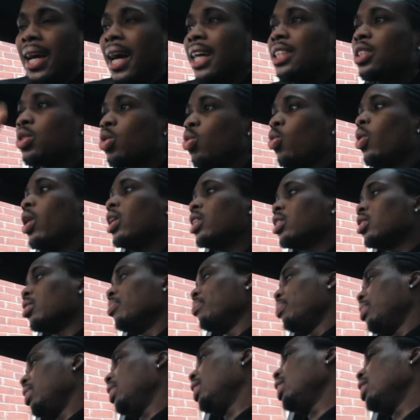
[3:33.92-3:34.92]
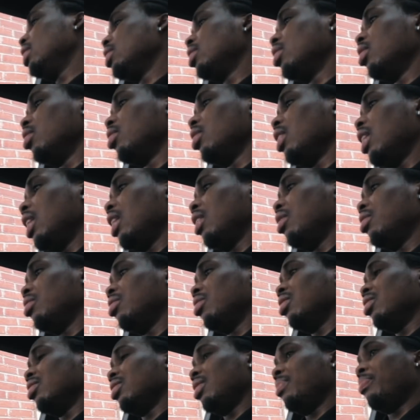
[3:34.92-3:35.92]
Task 1 complete. So
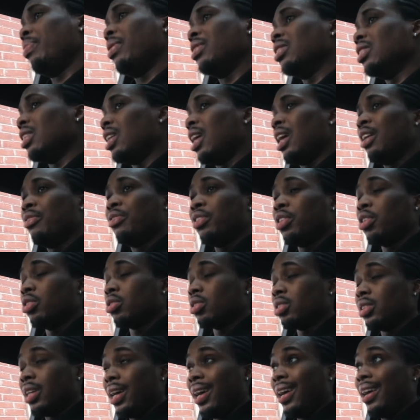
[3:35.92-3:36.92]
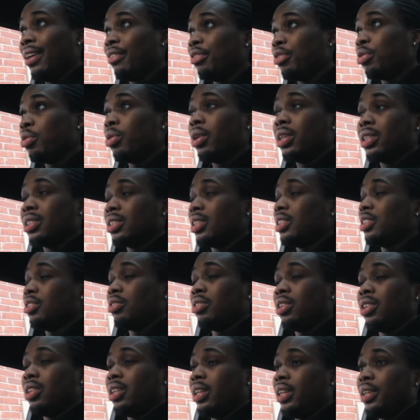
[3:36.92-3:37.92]
now depends on how it goes, because everyone is
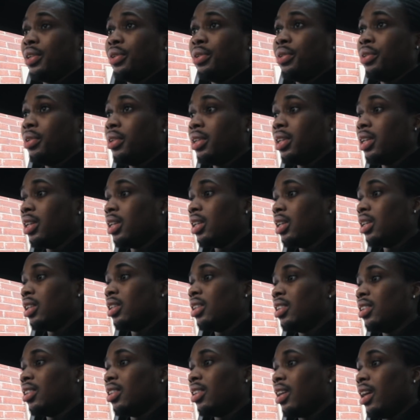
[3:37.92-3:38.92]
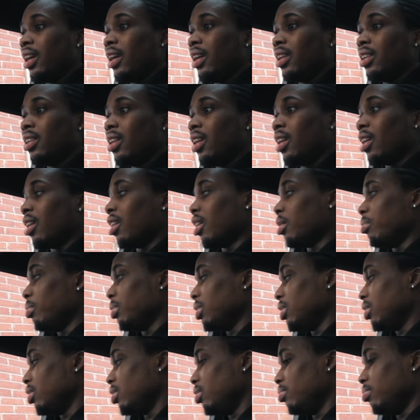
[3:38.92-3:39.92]
literally ill and I've got to be
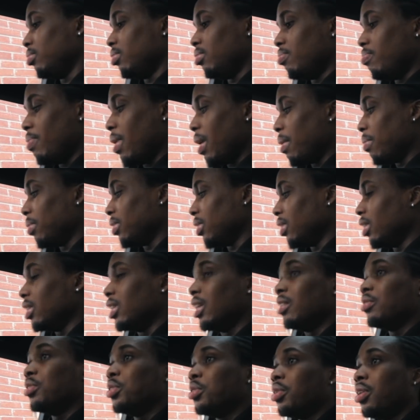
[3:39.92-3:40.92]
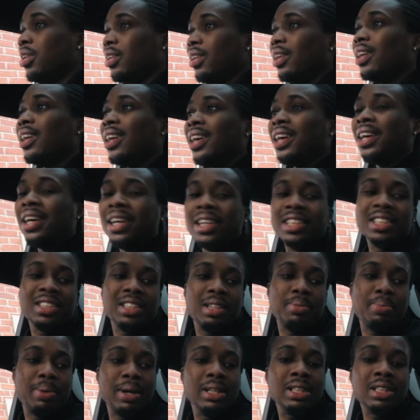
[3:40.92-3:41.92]
babysitting everyone. So
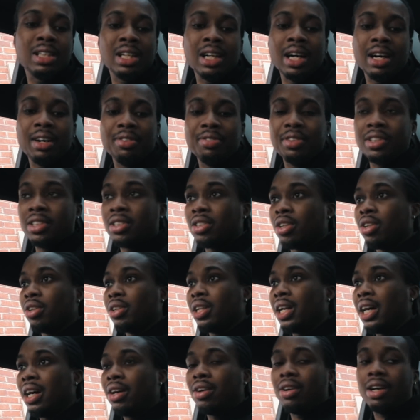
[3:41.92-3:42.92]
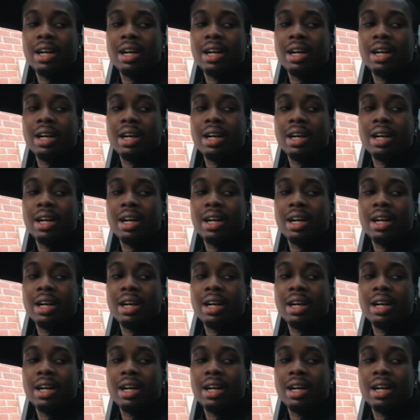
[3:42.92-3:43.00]
depending on how things go now,